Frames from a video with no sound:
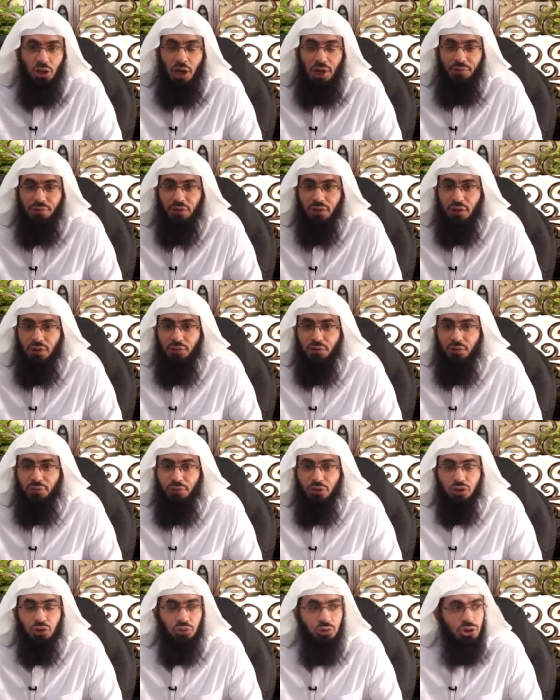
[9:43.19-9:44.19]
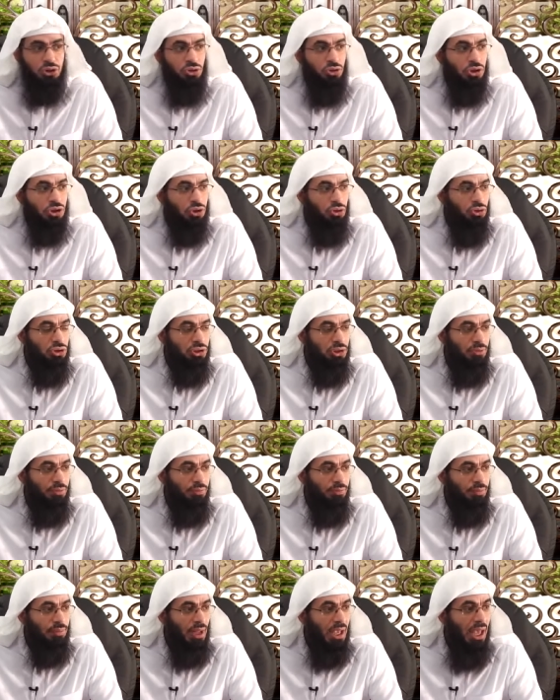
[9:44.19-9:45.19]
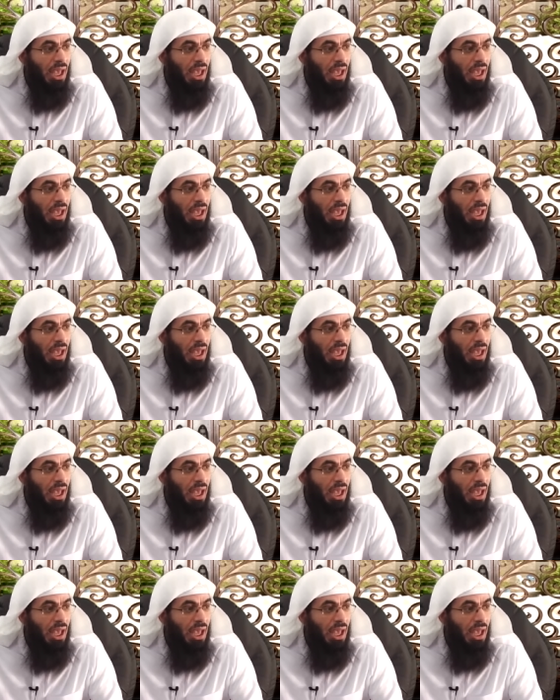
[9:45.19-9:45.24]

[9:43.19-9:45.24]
of the, of the verse with Surah Yusuf.